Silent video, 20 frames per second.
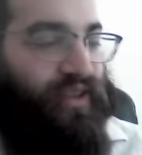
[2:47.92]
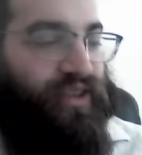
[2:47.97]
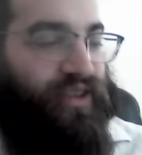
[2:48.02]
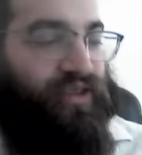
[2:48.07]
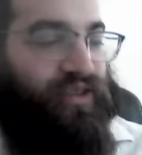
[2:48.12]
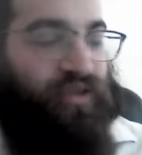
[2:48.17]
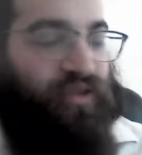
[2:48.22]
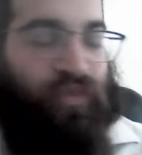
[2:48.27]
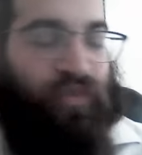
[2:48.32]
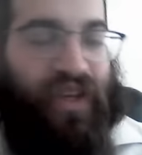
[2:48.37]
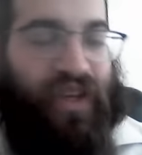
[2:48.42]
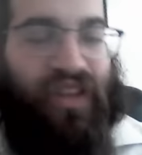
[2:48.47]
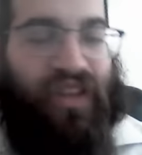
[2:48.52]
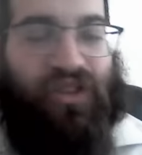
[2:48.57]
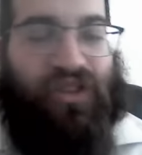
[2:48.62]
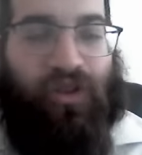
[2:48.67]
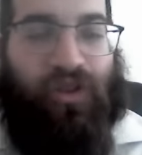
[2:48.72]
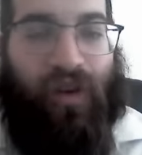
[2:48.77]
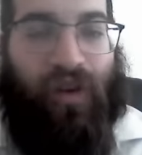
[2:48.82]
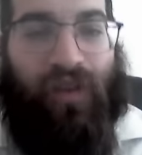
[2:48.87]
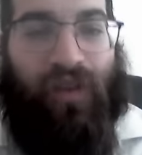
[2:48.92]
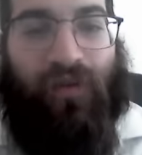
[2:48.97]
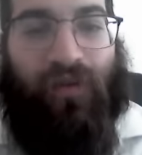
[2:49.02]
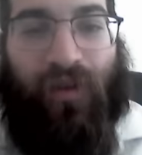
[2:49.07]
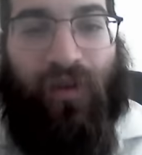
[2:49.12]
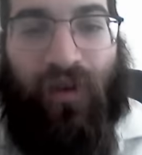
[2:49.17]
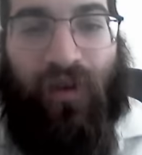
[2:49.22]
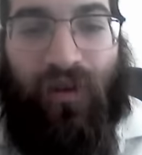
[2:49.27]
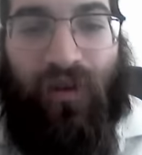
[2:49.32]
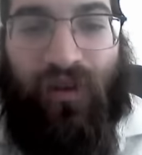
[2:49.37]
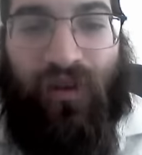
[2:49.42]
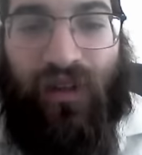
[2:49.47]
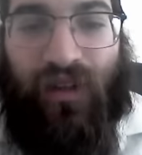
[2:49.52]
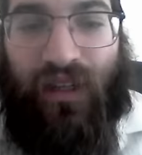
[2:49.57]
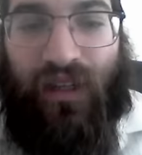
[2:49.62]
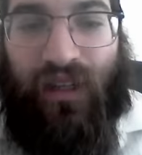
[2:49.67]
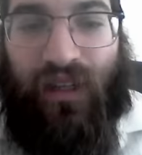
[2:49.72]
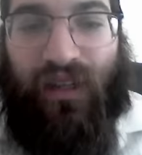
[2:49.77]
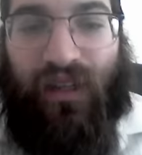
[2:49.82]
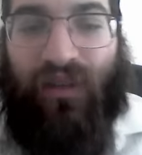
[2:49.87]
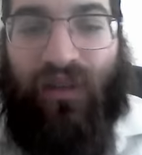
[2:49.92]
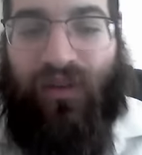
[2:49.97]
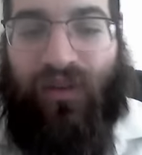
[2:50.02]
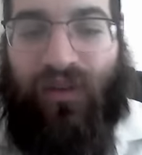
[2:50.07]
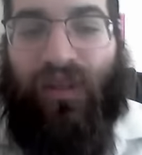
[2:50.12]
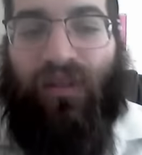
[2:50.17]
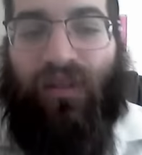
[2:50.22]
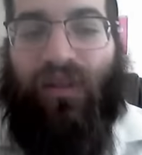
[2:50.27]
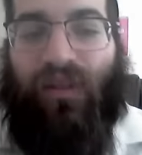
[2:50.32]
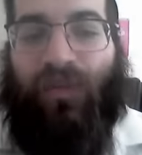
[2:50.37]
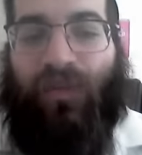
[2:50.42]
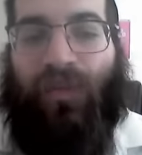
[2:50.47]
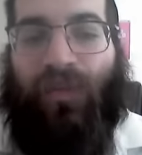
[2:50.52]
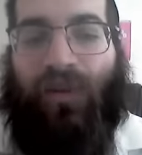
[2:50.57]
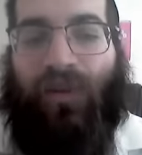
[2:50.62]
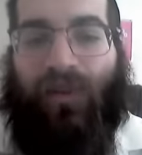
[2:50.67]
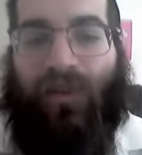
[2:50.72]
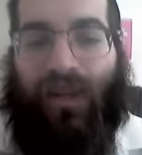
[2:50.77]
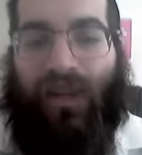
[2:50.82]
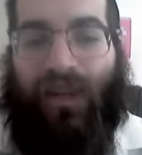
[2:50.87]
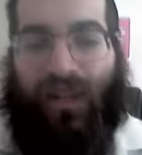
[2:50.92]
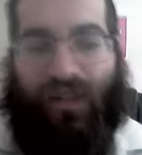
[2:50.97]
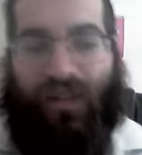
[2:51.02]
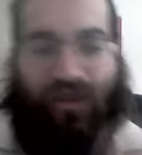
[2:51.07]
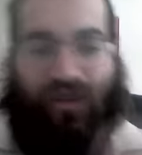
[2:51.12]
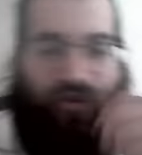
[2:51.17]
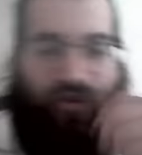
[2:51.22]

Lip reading: to being joyful, even during periods